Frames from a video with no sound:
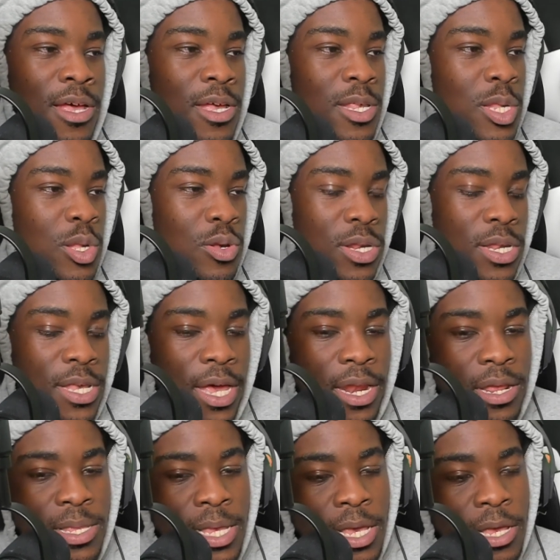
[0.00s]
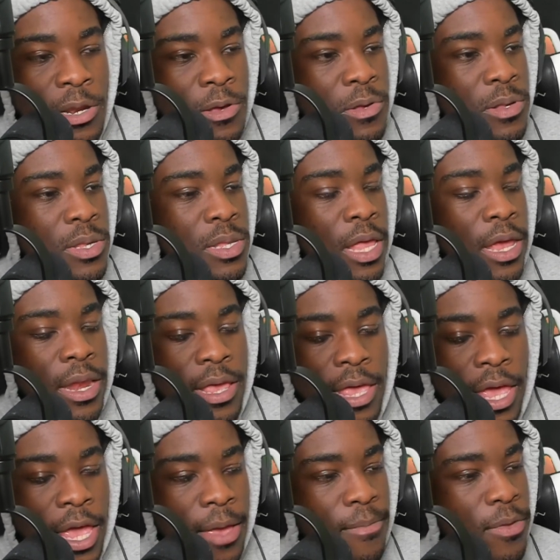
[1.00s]
So she had to take those, like the
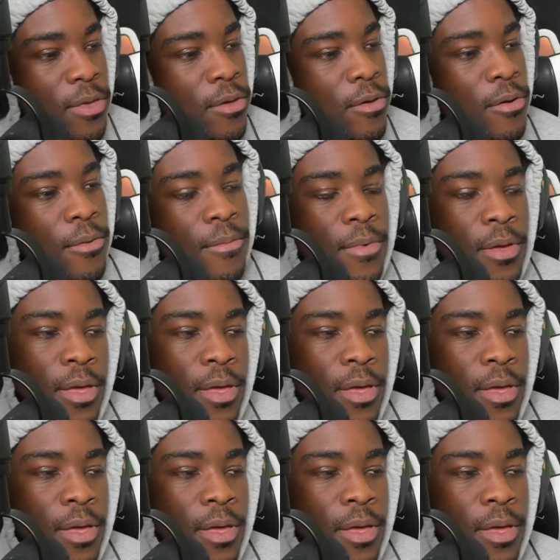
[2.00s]
GameCube,